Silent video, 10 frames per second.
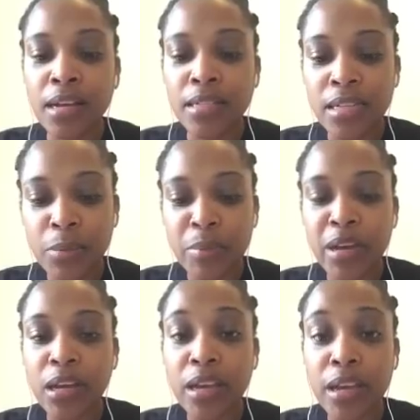take
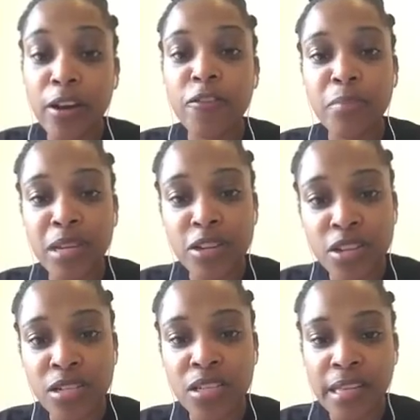care of
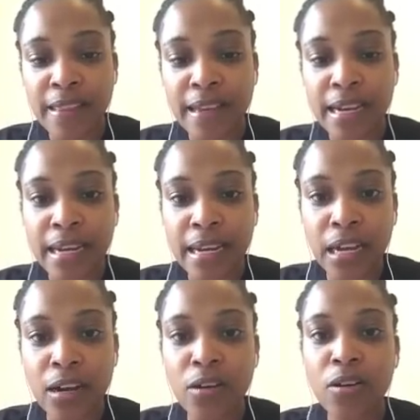patients in the clinic
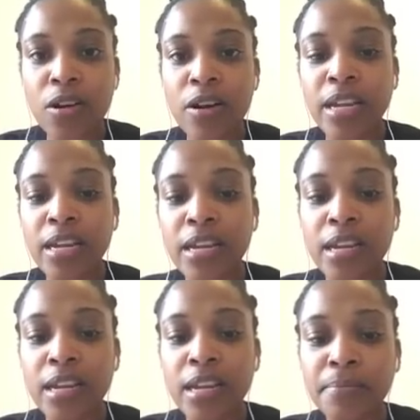or
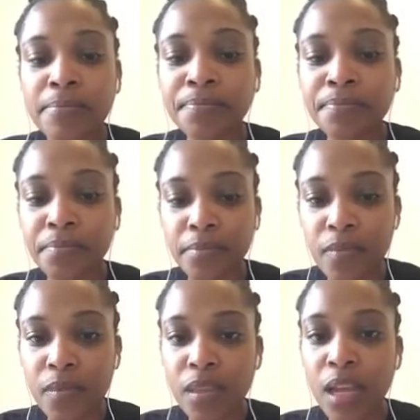in
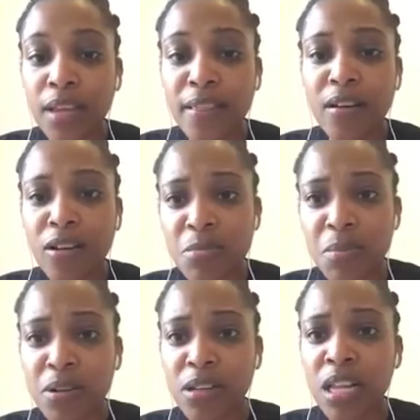the
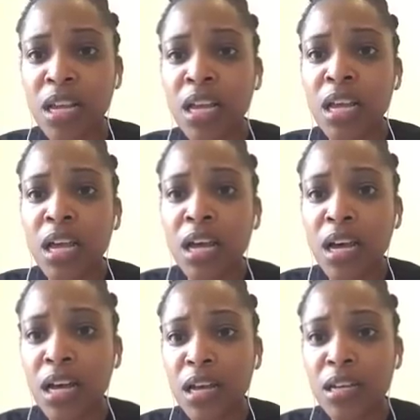hospital.
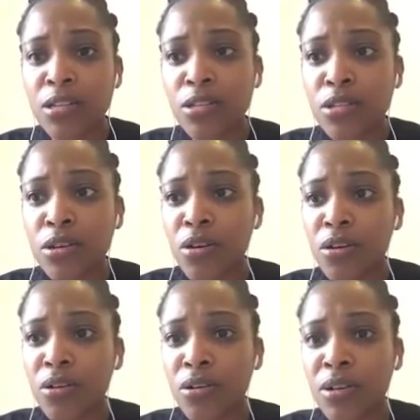
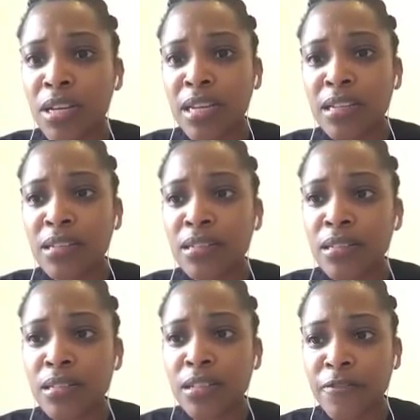So in
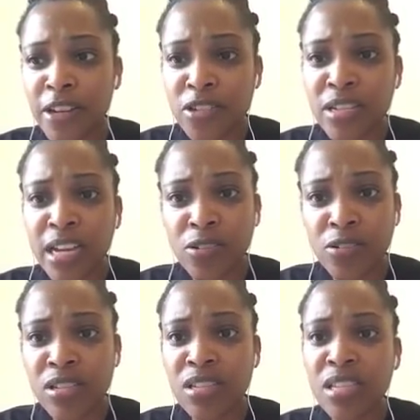differential
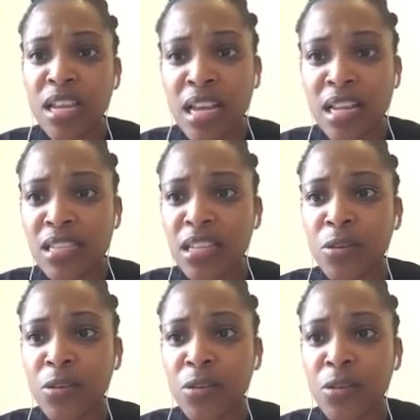diagnosis, the last thing you
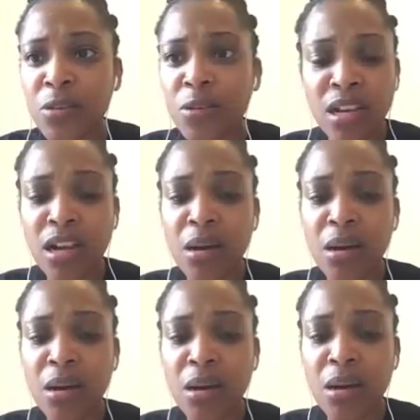want to think
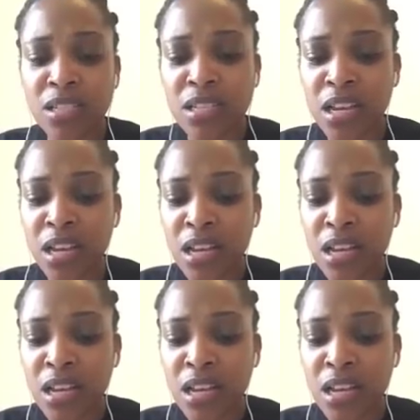about is,